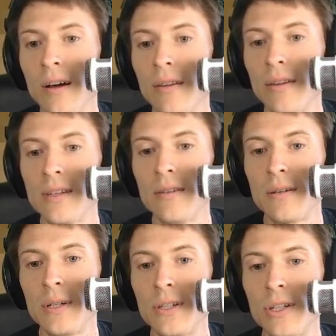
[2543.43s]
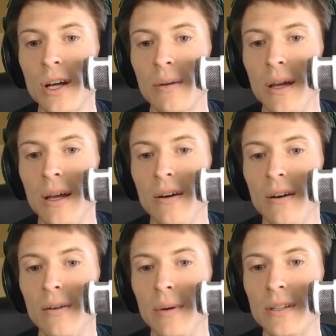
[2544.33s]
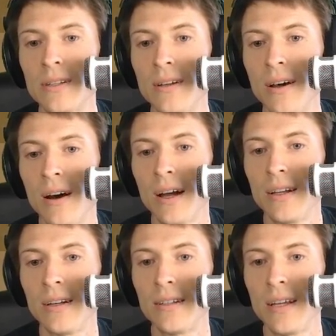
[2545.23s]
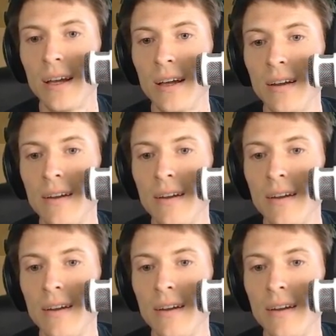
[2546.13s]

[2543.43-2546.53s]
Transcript: This seems to be checkmate. Oh, but it's not. He could take it.